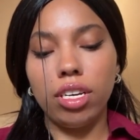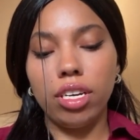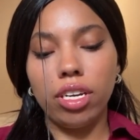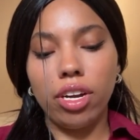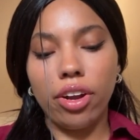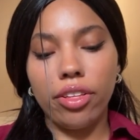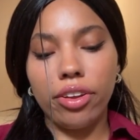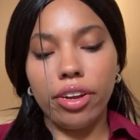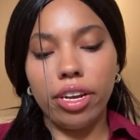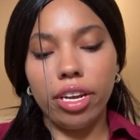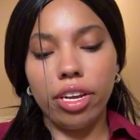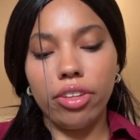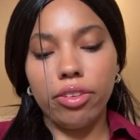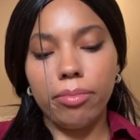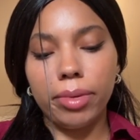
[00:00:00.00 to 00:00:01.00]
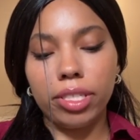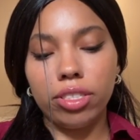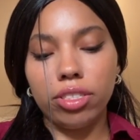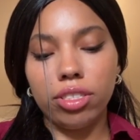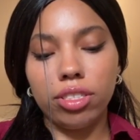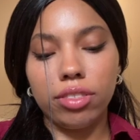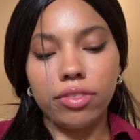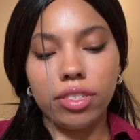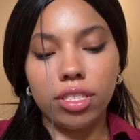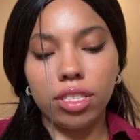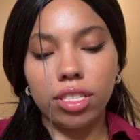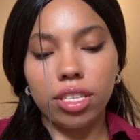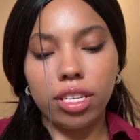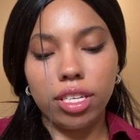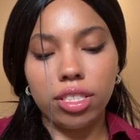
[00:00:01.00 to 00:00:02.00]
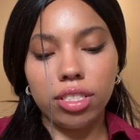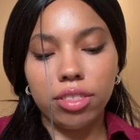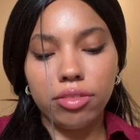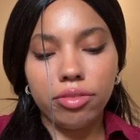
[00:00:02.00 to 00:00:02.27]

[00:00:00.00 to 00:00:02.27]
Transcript: Are there any other messages for this collective?